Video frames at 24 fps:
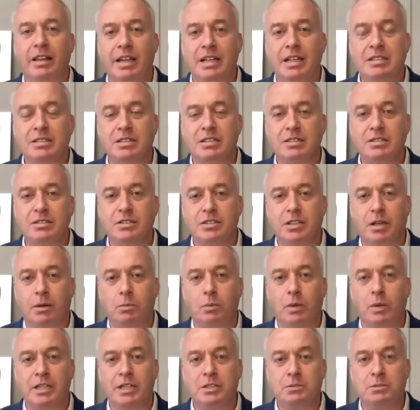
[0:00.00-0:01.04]
lanes and
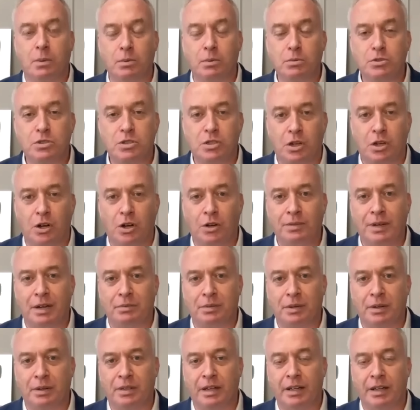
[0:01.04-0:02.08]
subways won't solve
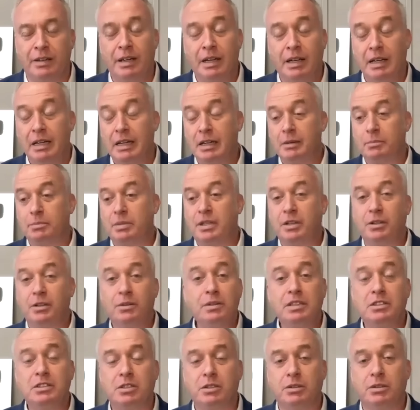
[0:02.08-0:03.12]
everything. But the
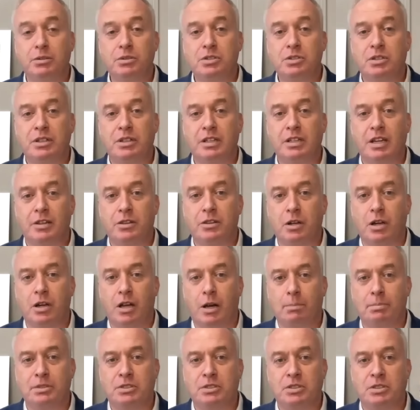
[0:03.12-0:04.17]
only solution the other
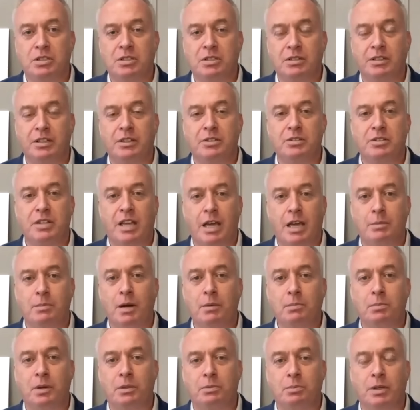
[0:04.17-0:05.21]
opposition leaders came
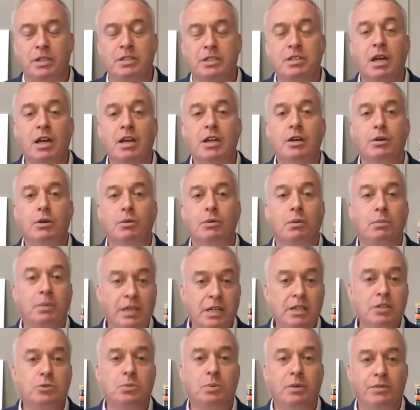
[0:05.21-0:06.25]
up with was well, we
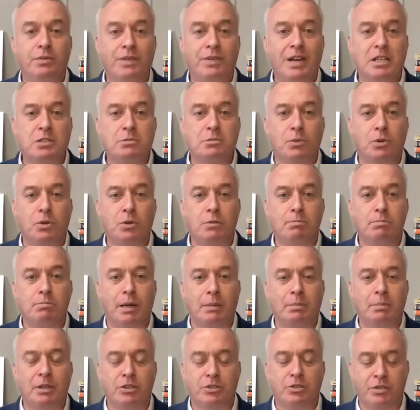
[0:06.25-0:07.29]
need to invest more in
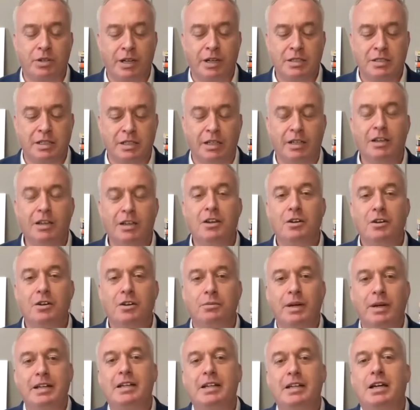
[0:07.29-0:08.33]
public transit.
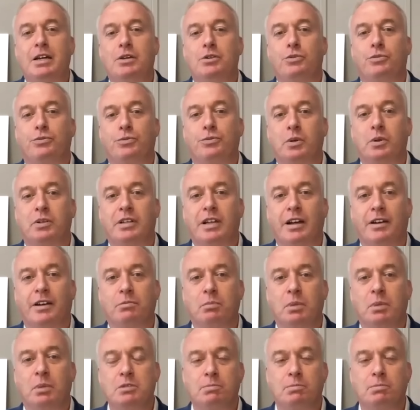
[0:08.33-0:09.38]
Right now, the Ford
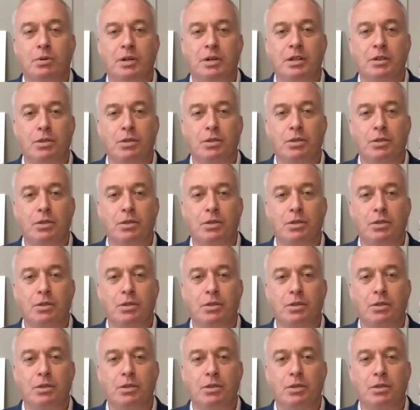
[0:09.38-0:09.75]
government's putting